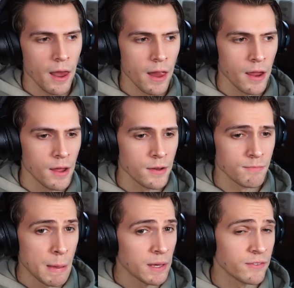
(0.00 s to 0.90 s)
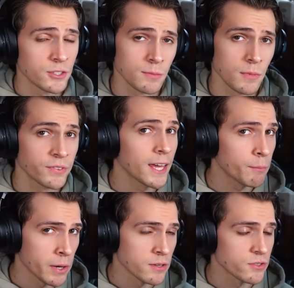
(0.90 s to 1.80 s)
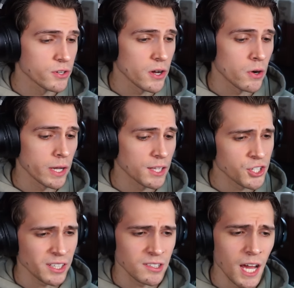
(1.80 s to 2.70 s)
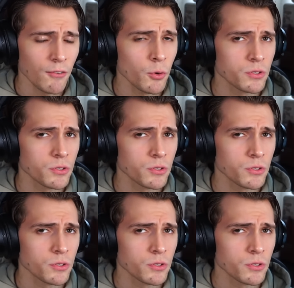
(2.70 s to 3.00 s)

And maybe even some of Kingpin. So yeah, let's check this out.